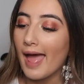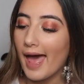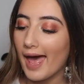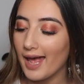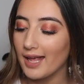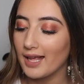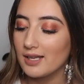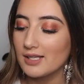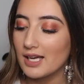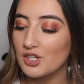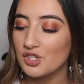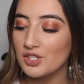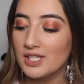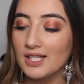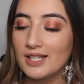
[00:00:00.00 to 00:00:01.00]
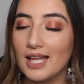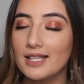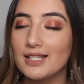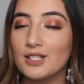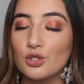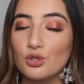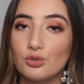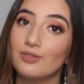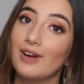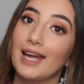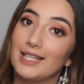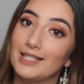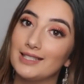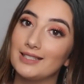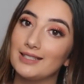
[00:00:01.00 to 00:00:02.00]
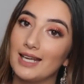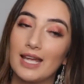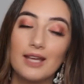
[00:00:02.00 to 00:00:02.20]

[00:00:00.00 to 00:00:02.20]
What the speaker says: And I just think that's great.